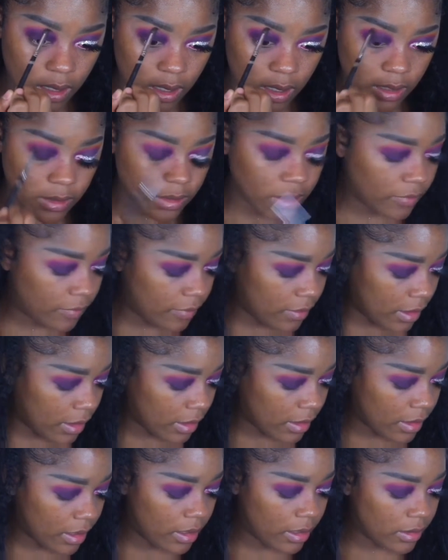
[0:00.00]
I just feel like
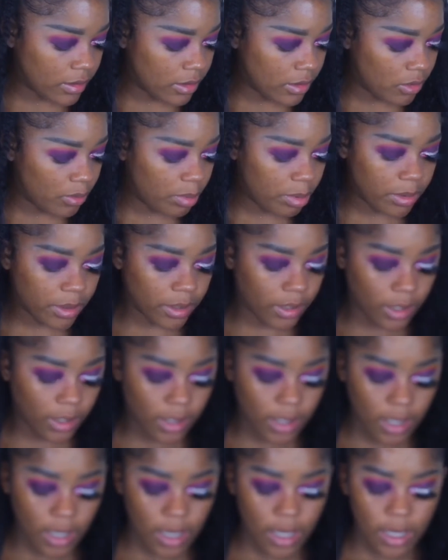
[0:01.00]
they look so
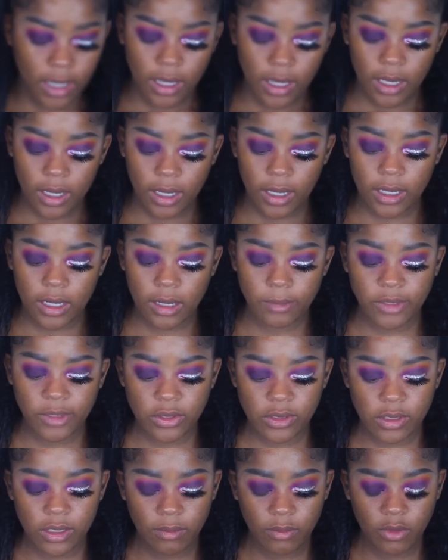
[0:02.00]
pretty. And I'm
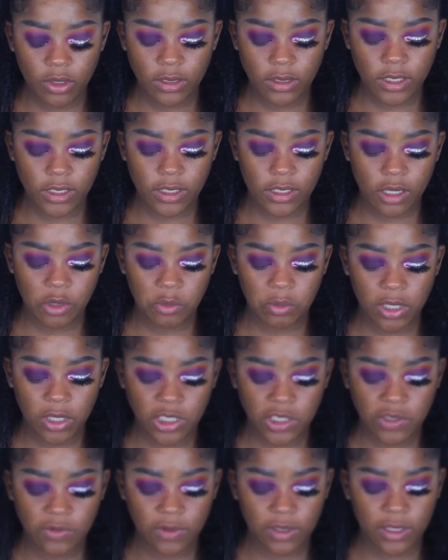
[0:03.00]
using a more detailed
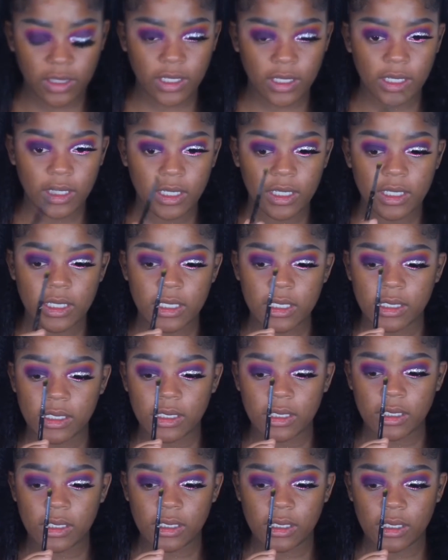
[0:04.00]
brush for
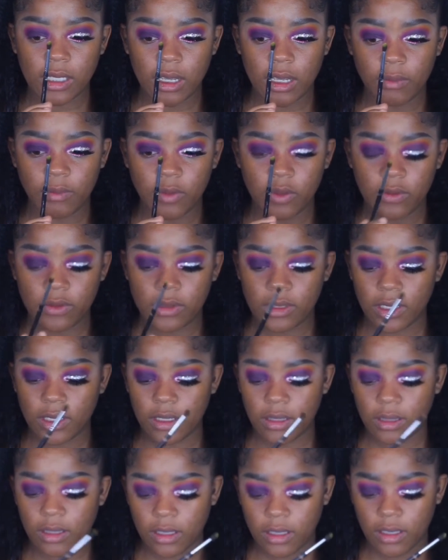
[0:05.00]
this. I'm
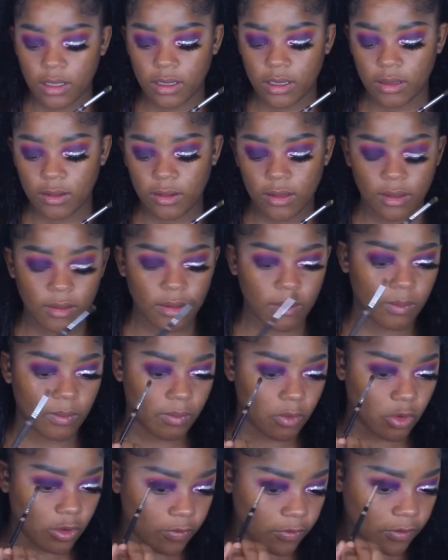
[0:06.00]
using the
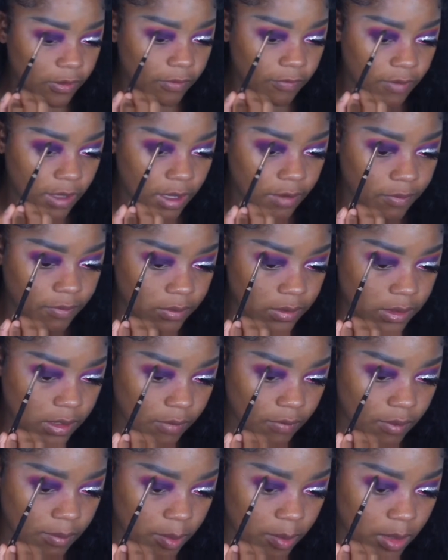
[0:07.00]
Morphe
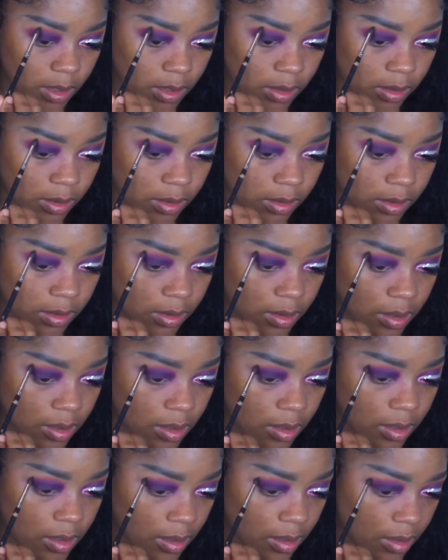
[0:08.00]
507 brush.
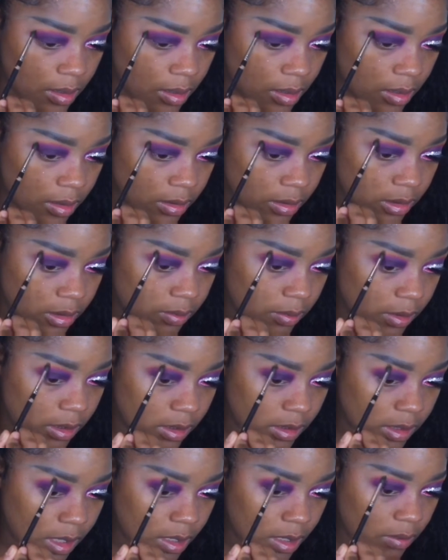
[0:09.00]
Just
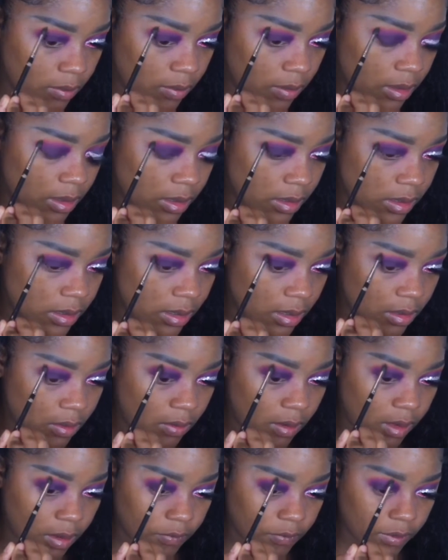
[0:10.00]
because I don't want this to go
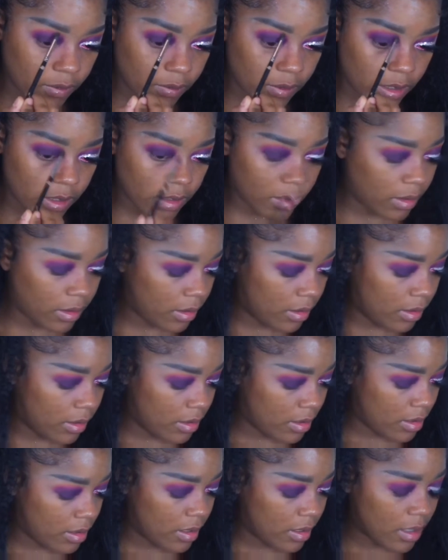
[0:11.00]
everywhere.
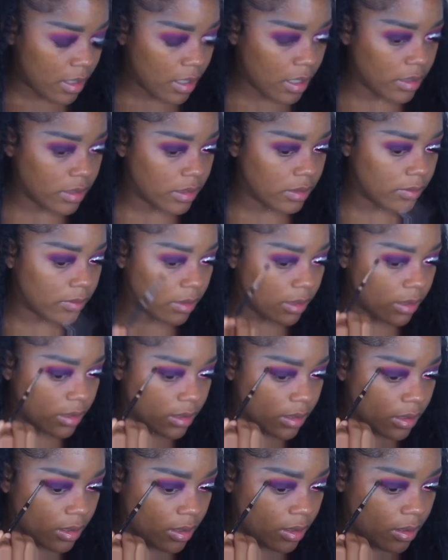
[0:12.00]
I just want it
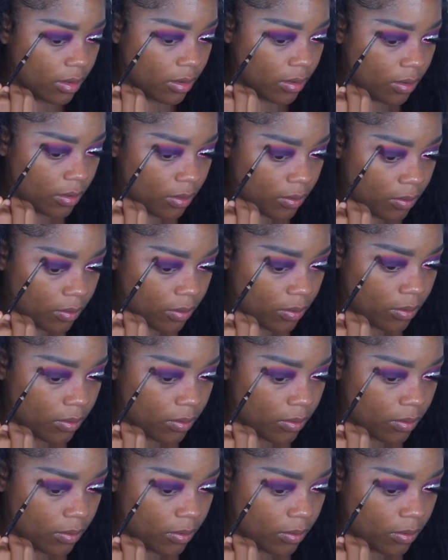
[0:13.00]
to go